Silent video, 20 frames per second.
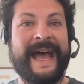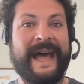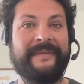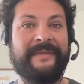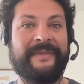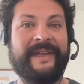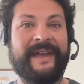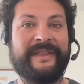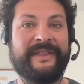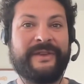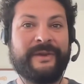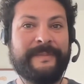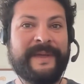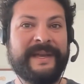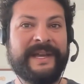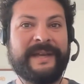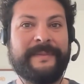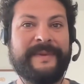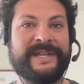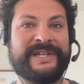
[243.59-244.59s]
the European
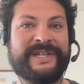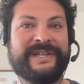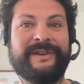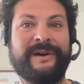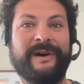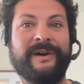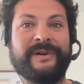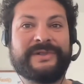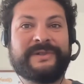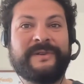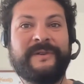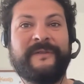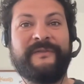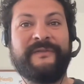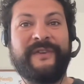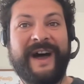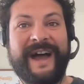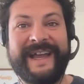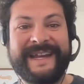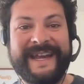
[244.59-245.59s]
Commission also
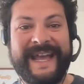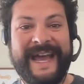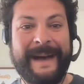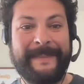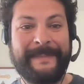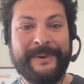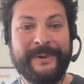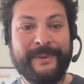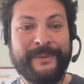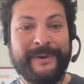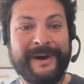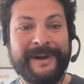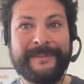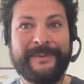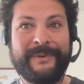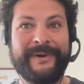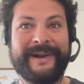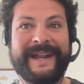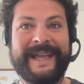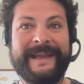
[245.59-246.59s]
fined Apple
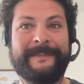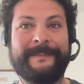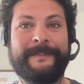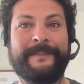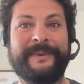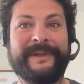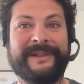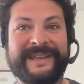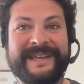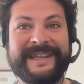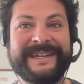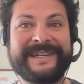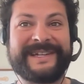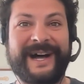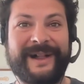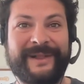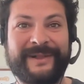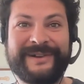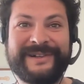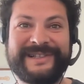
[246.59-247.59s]
$1.8 billion
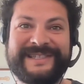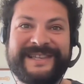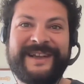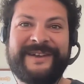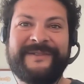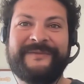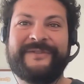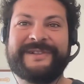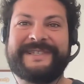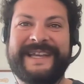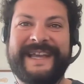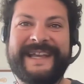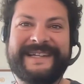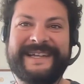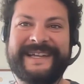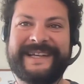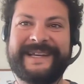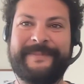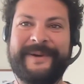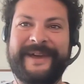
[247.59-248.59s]
for its
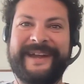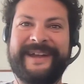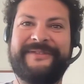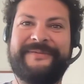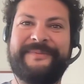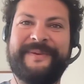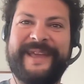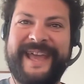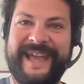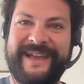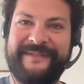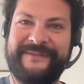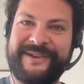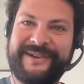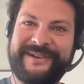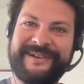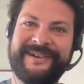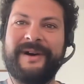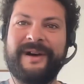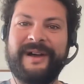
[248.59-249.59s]
anti-competitive
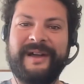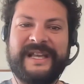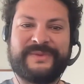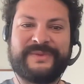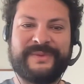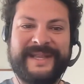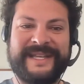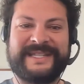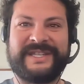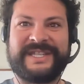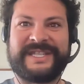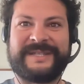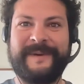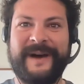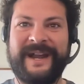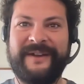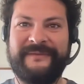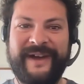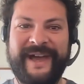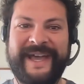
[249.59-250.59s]
behavior as relates to
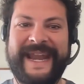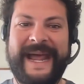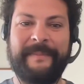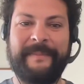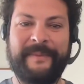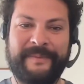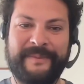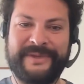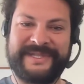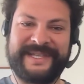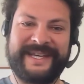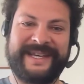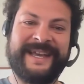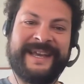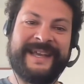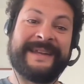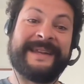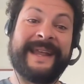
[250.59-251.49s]
Spotify and Apple Music.